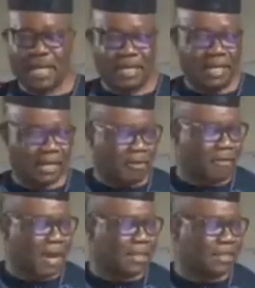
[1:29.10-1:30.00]
is that the
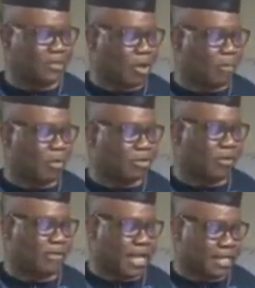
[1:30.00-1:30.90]
Labour Party is
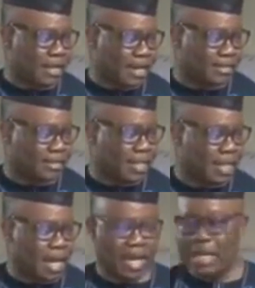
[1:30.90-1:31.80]
composed of Nigerians
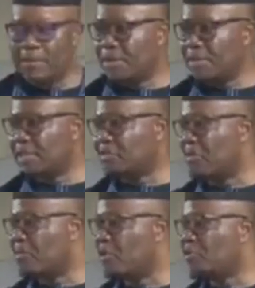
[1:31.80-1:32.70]
and APC is
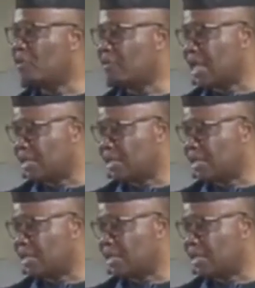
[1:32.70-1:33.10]
composed of